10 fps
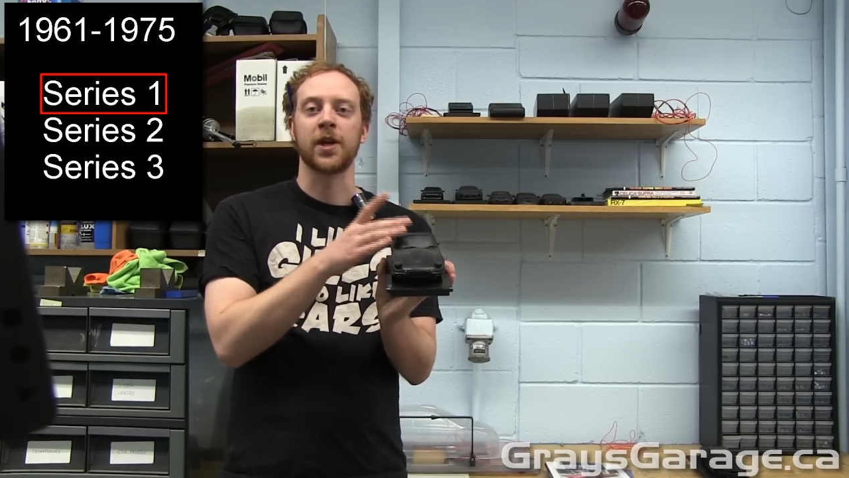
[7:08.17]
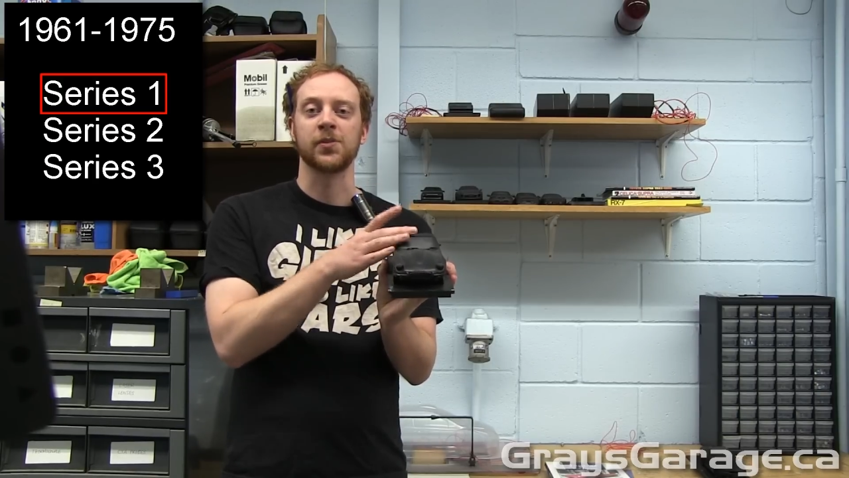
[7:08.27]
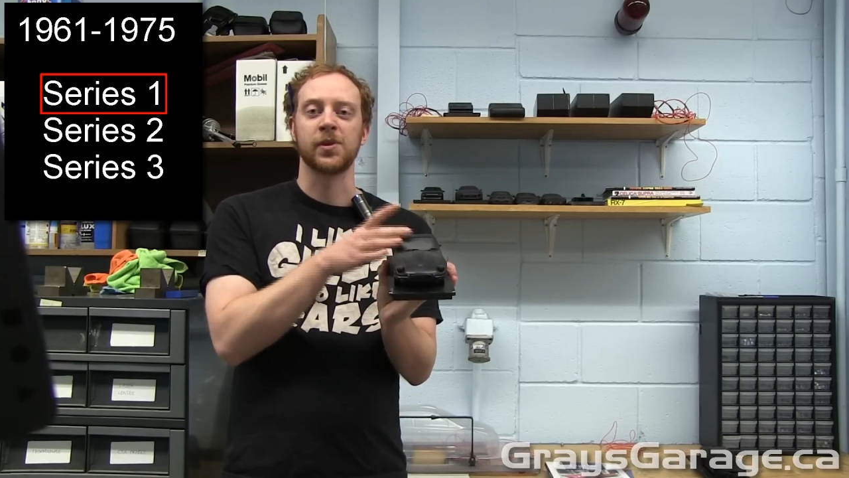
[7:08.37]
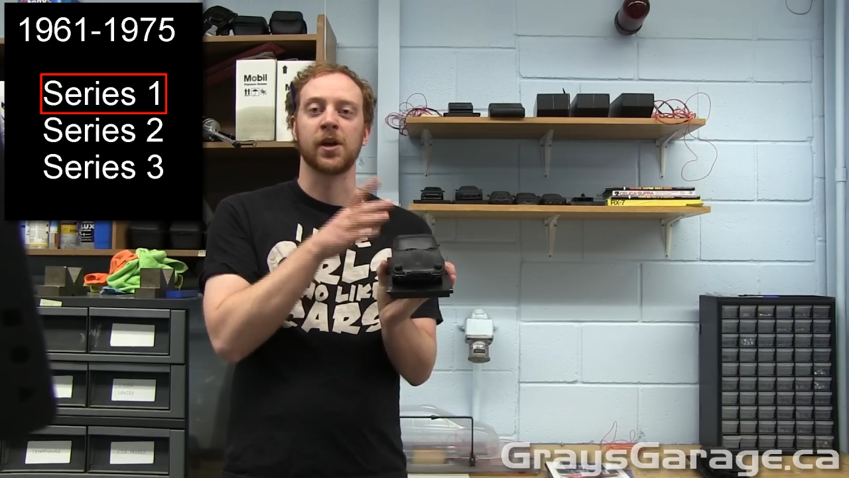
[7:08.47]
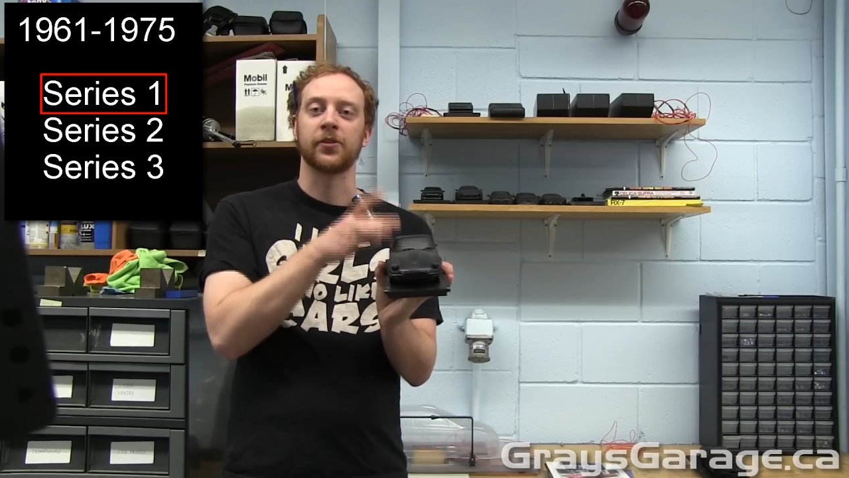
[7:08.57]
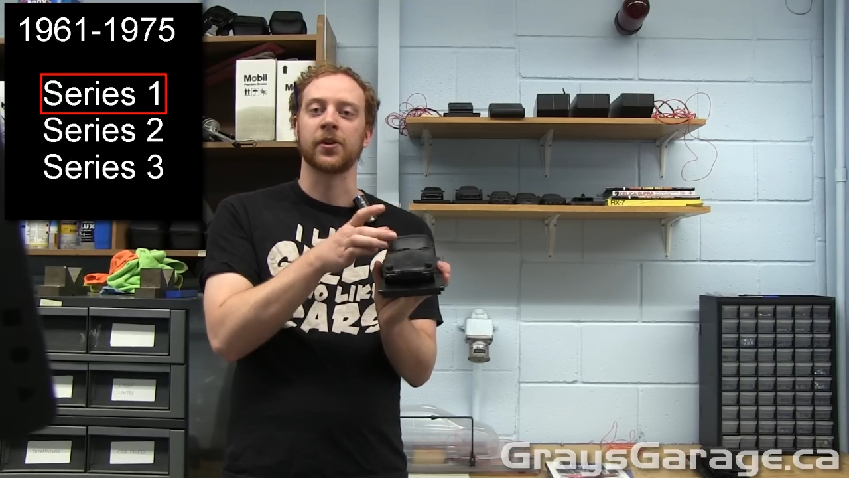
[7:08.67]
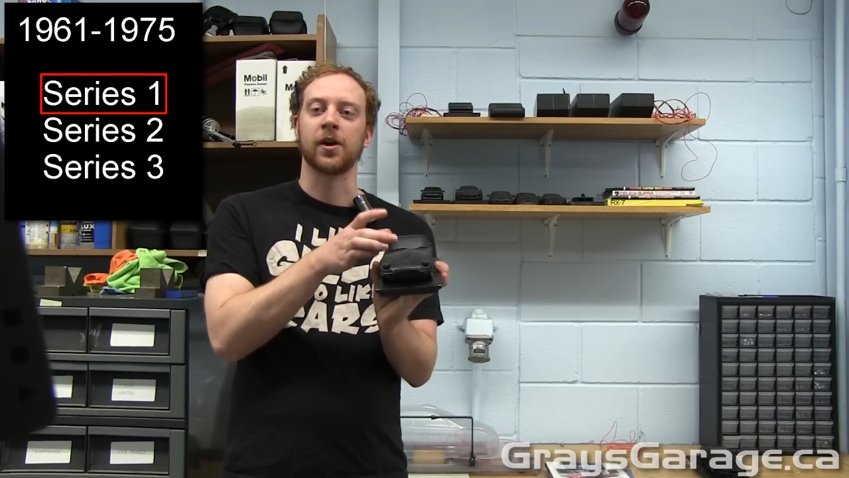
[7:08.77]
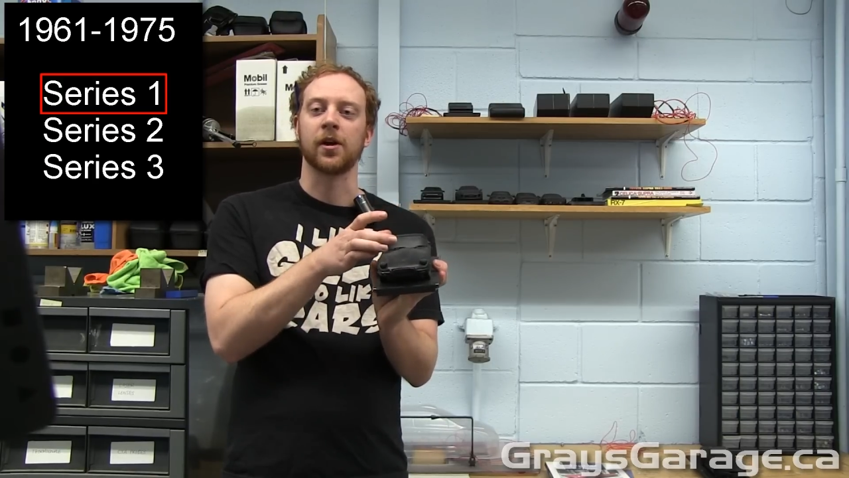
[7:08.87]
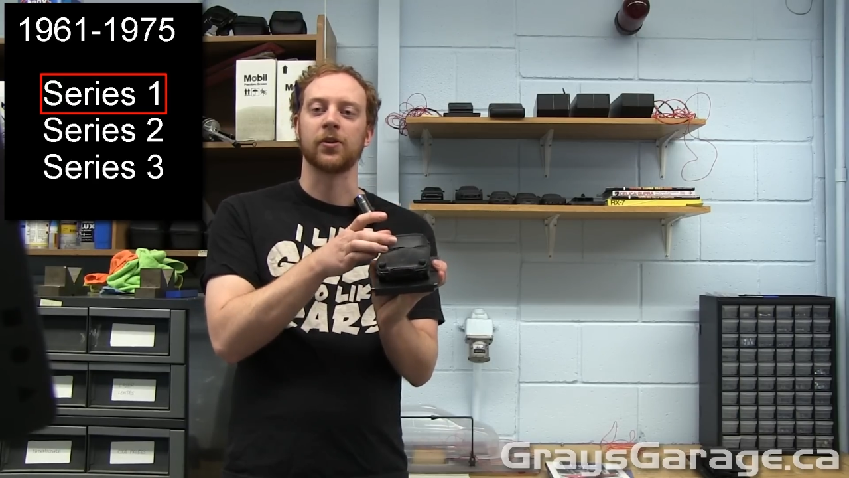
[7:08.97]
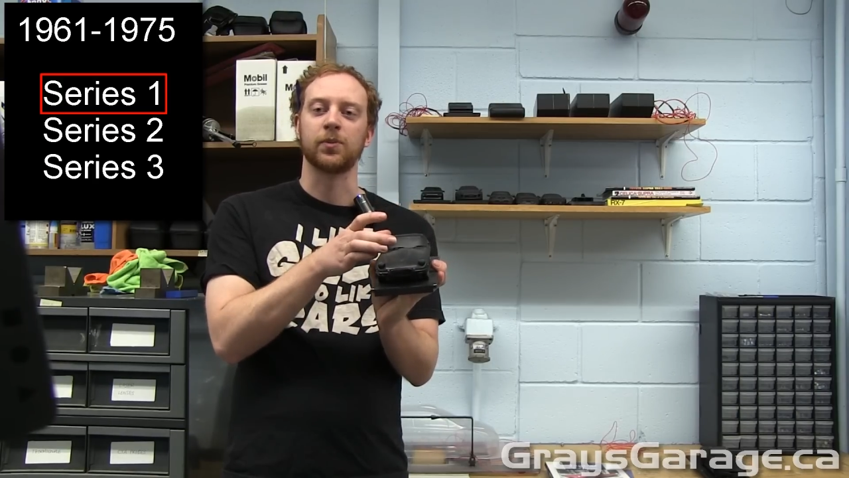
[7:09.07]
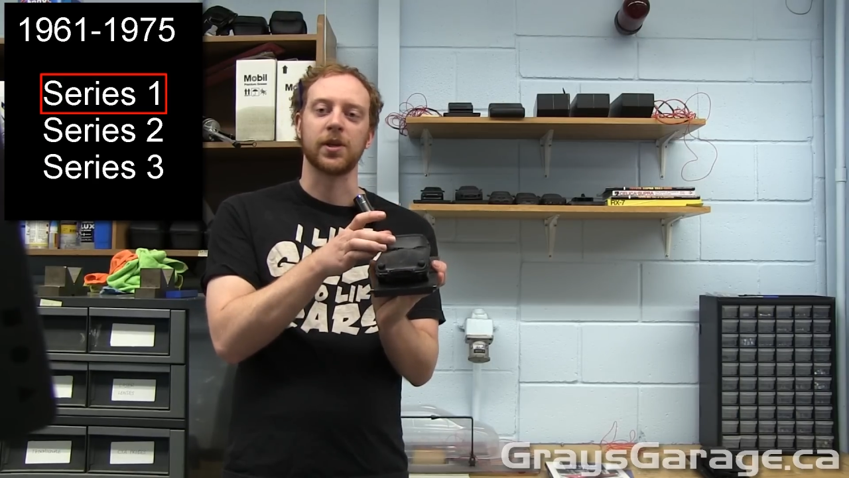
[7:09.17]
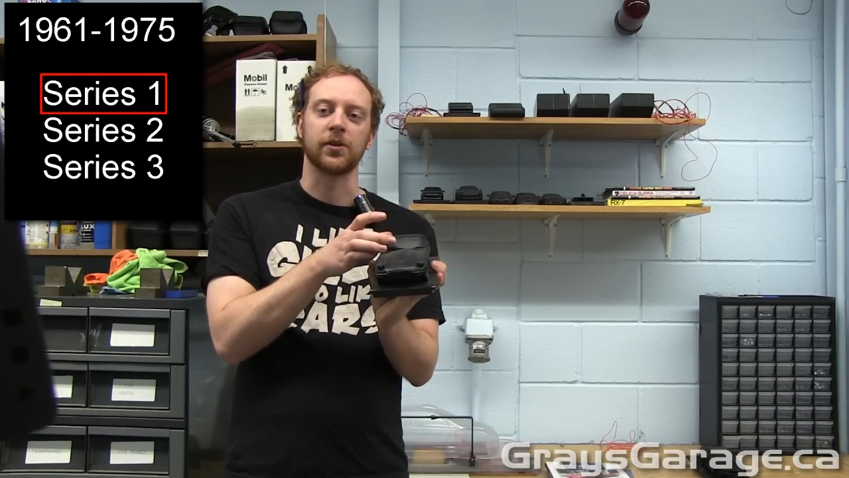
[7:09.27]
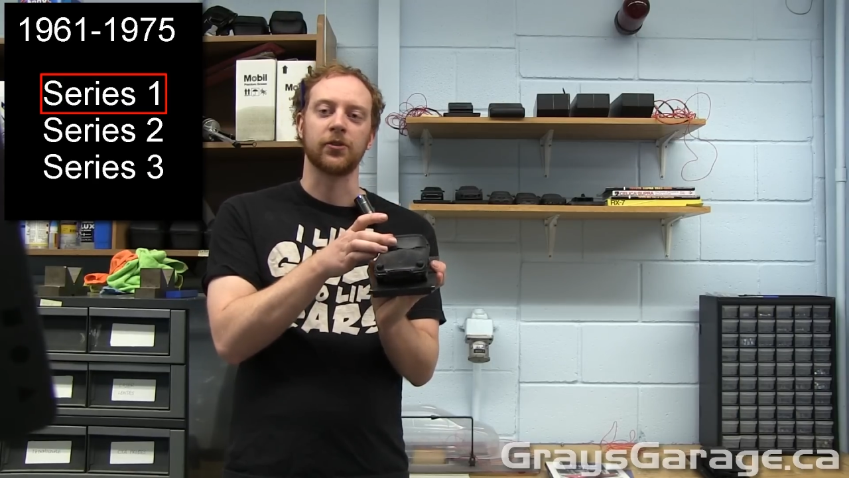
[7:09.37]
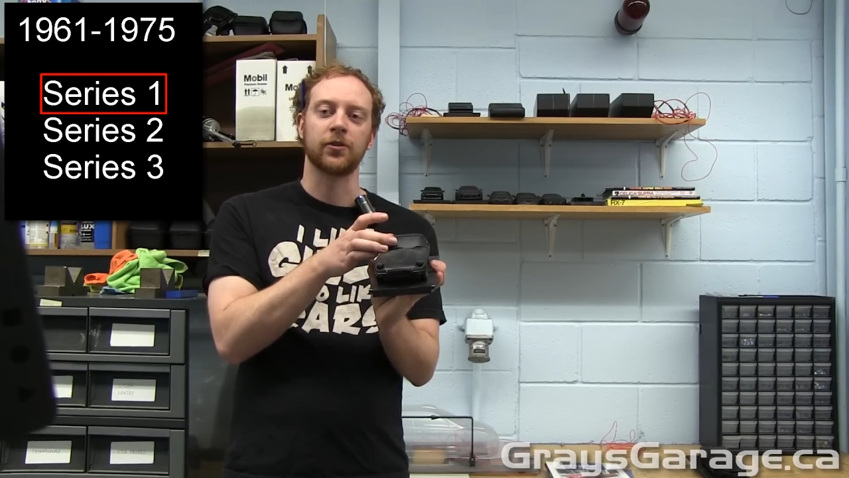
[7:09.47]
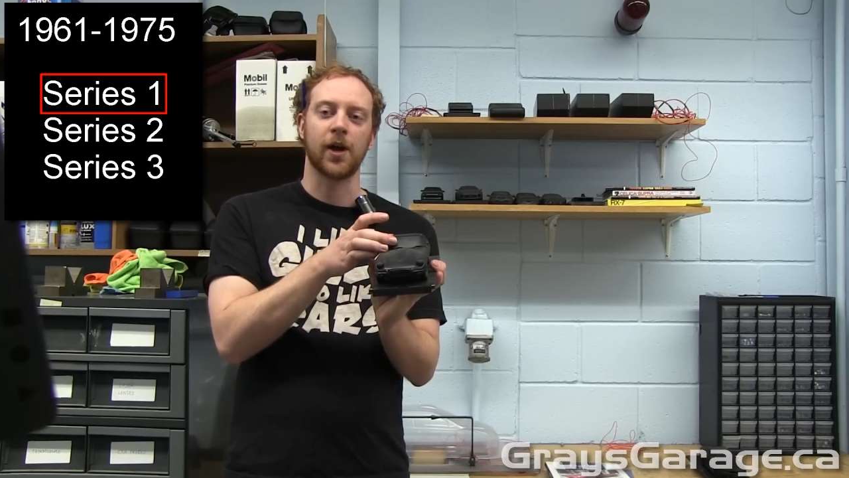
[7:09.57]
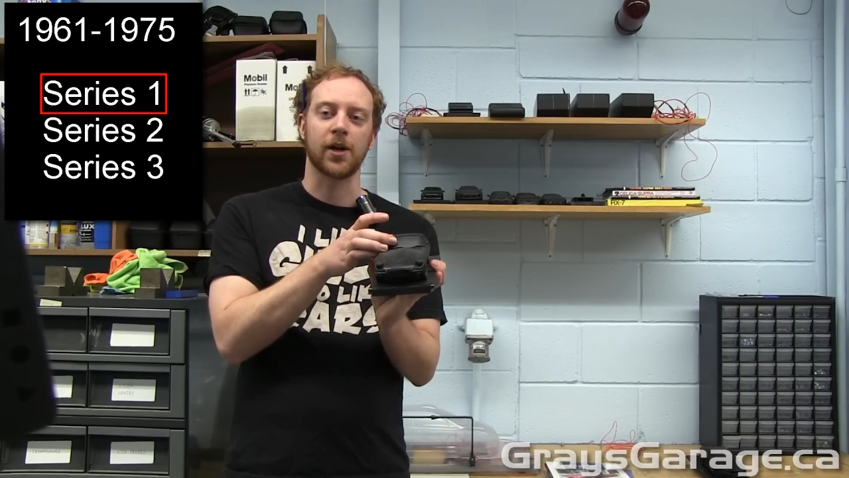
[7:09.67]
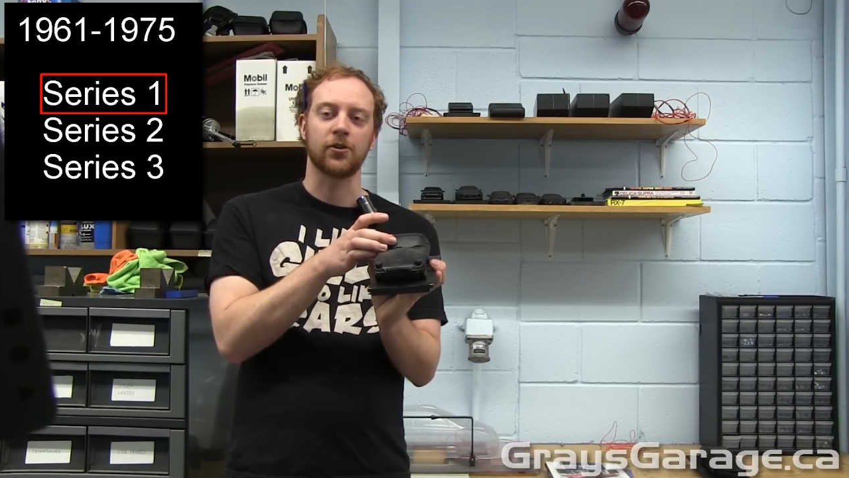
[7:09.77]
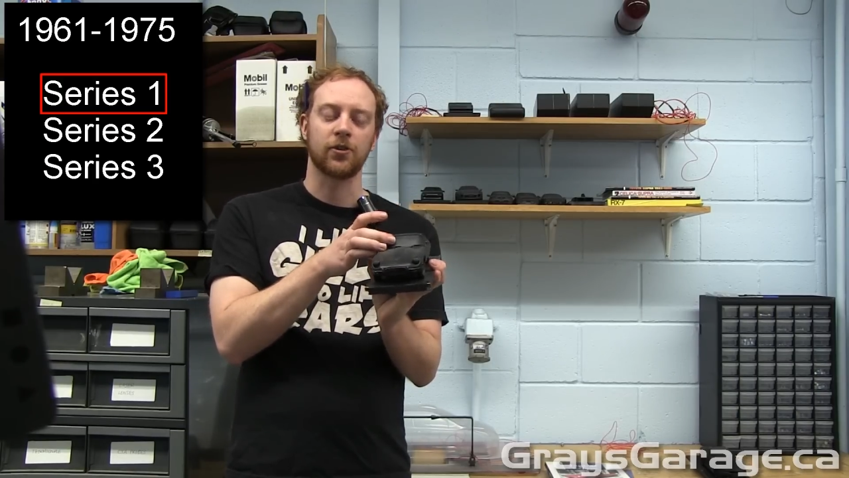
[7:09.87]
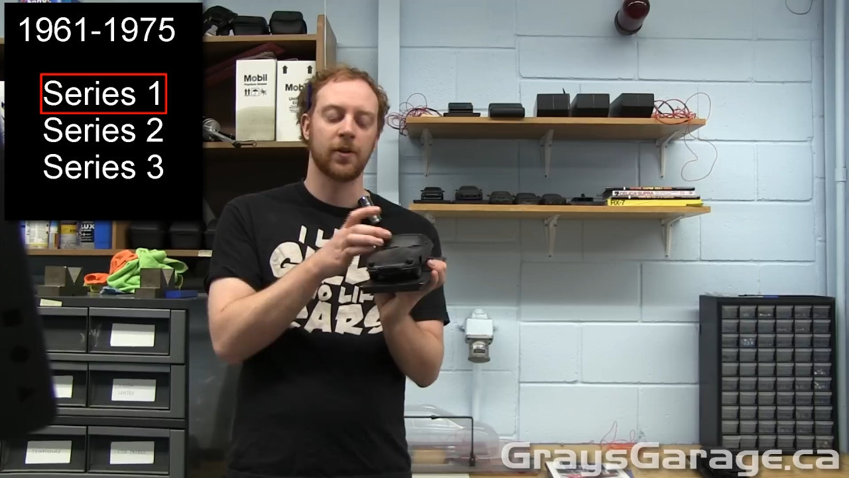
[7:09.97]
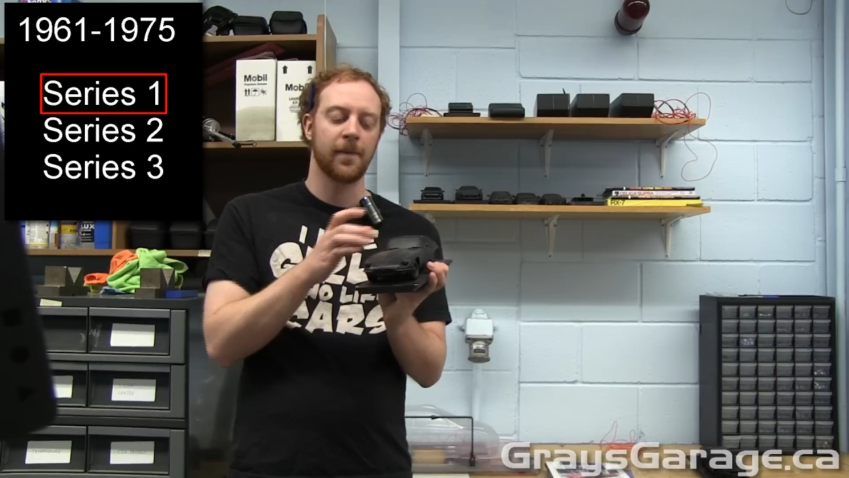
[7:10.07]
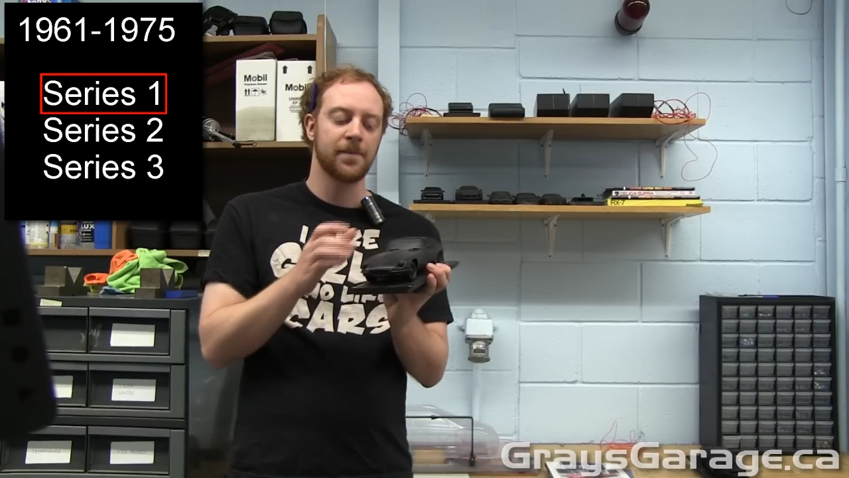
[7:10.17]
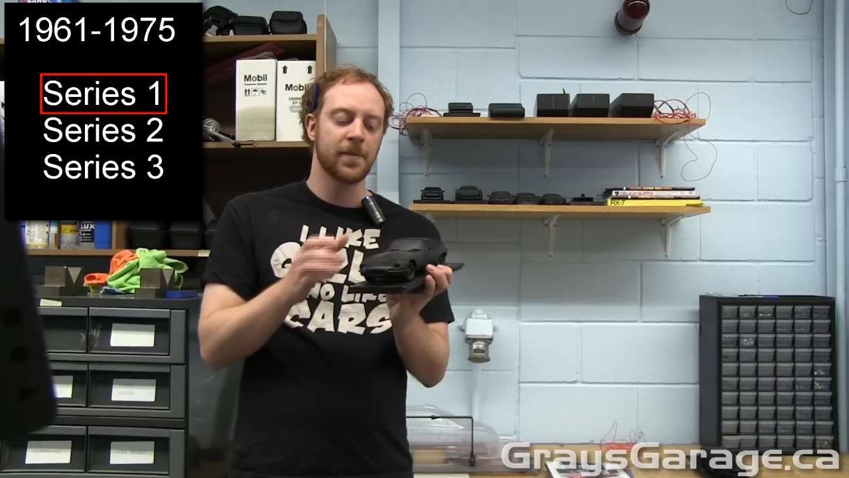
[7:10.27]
and that's because the car is being stretched.